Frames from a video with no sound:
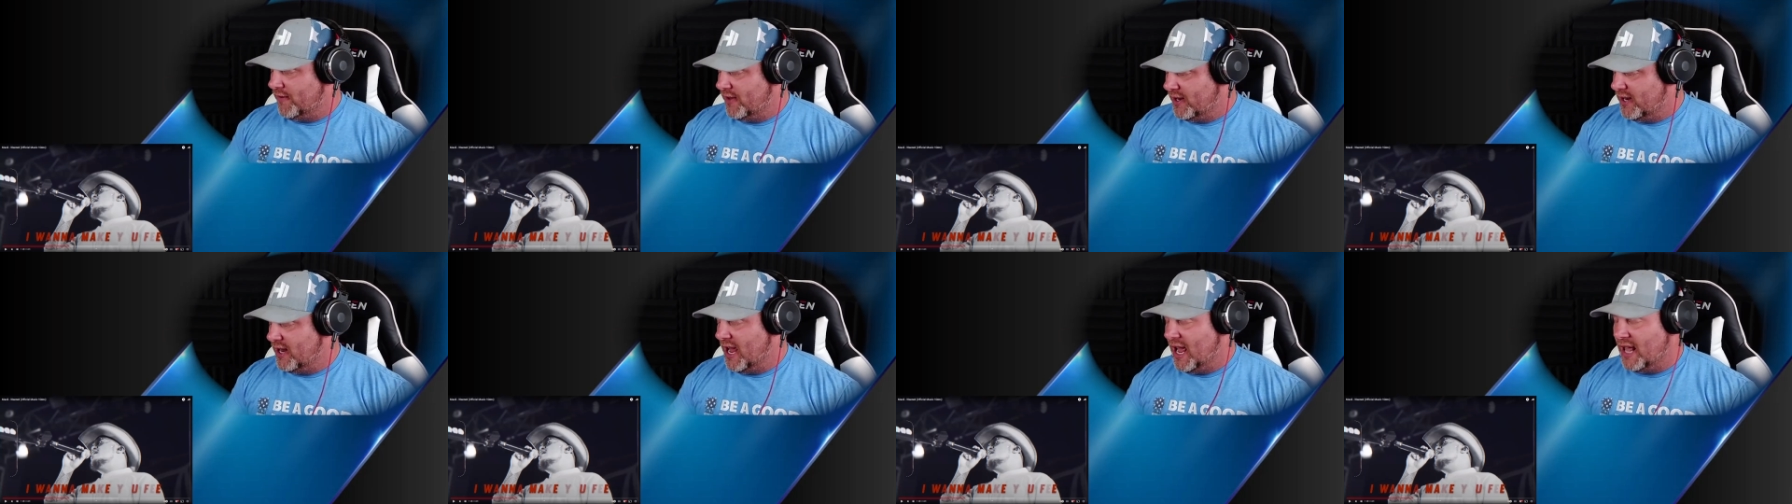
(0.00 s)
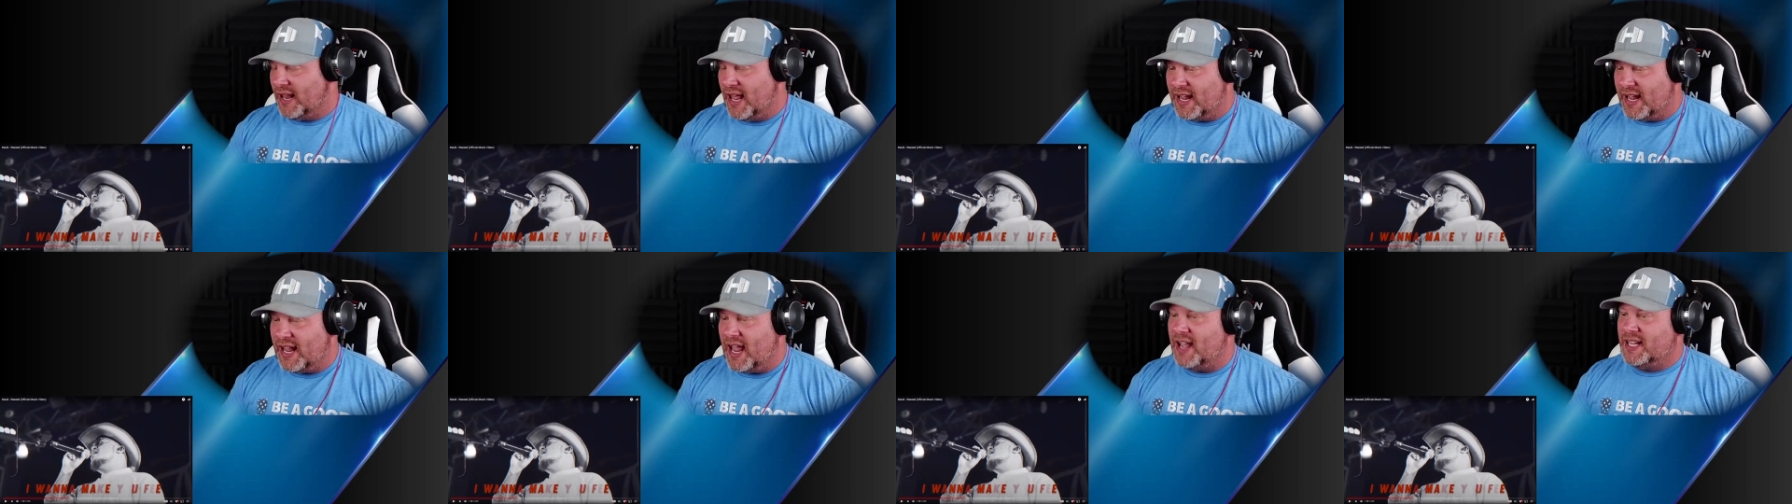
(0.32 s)
of it.
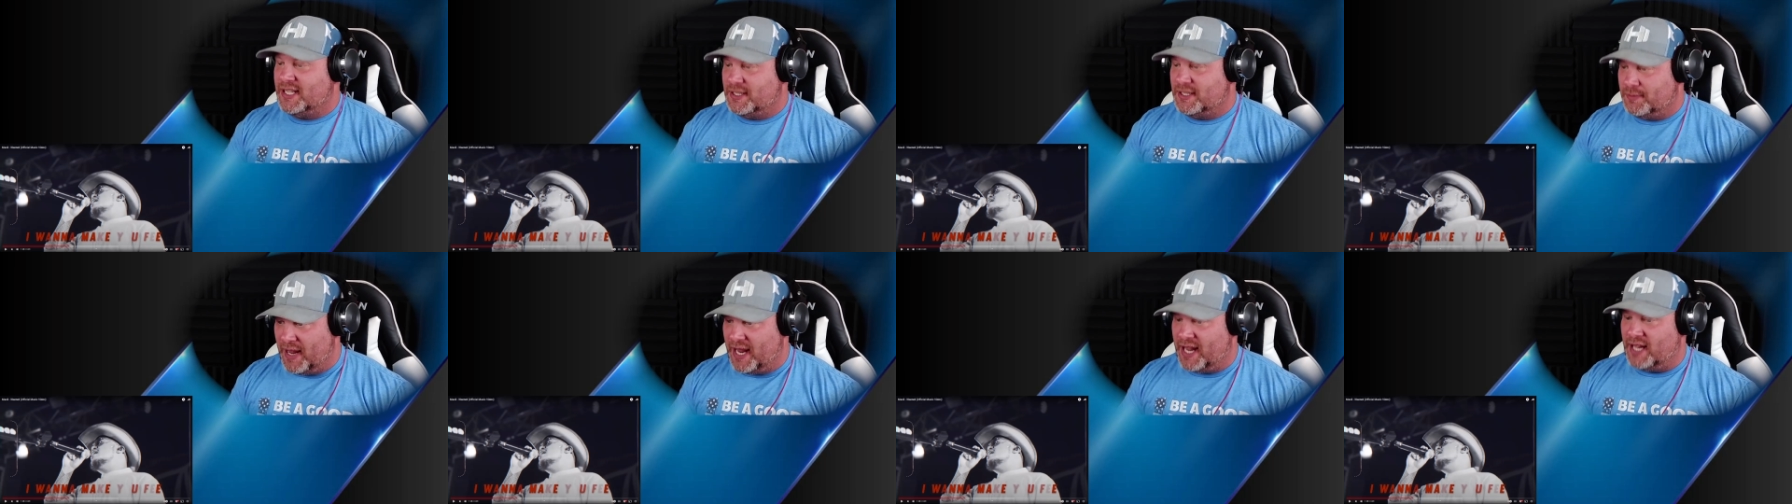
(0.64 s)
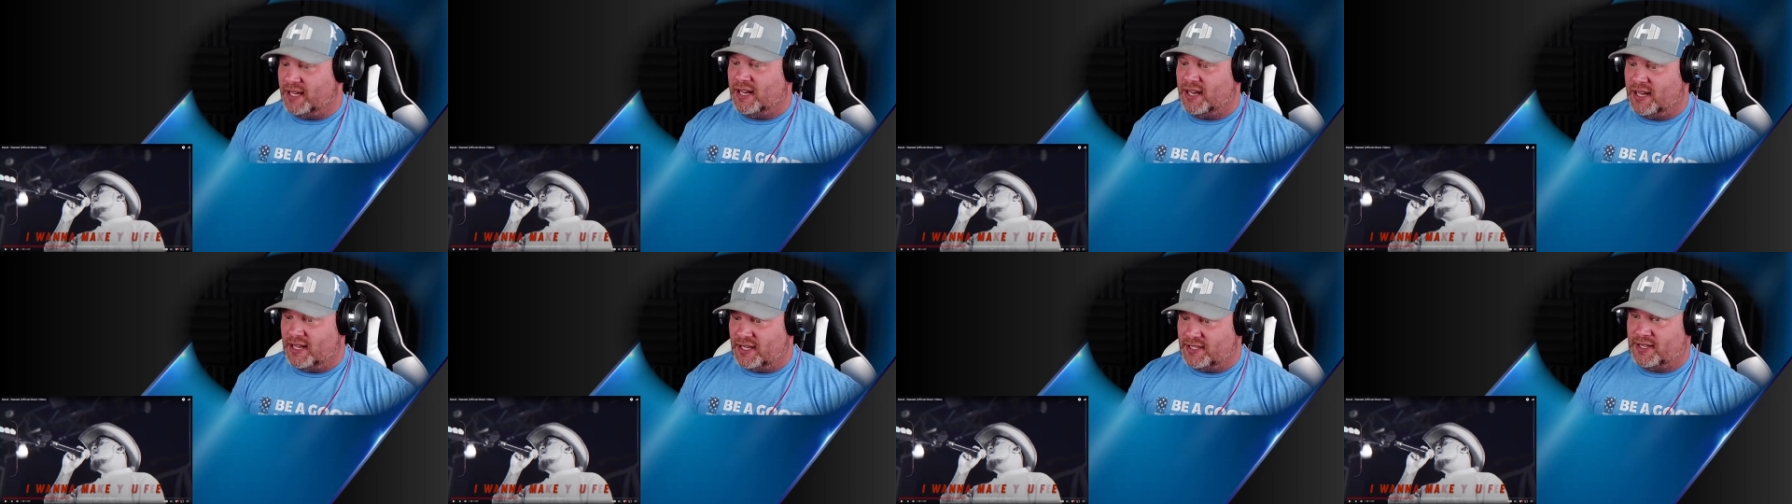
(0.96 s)
I like how he's
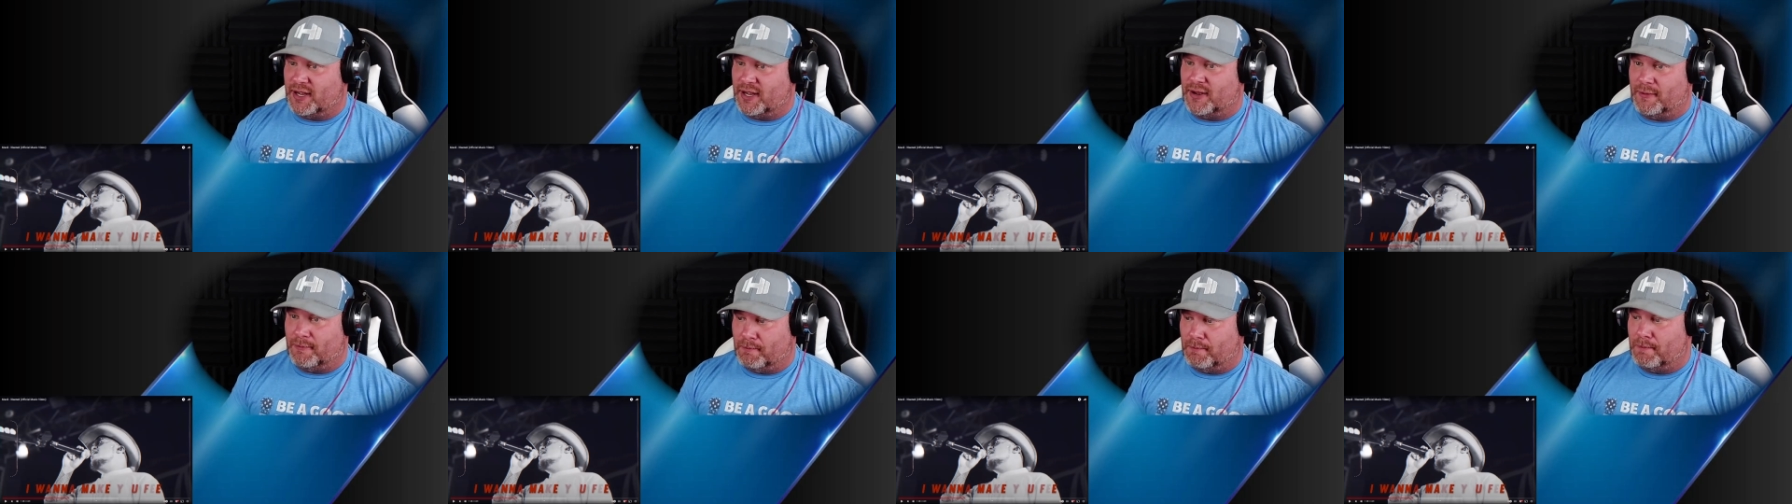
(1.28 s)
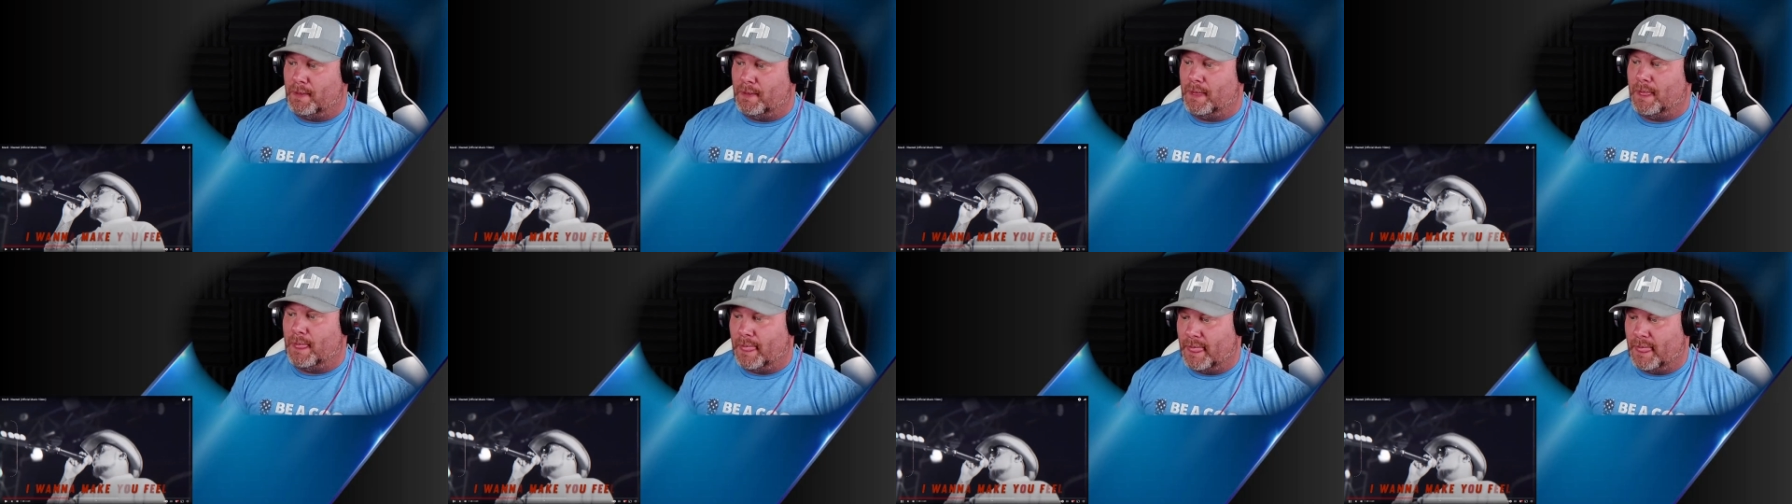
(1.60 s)
making it his own.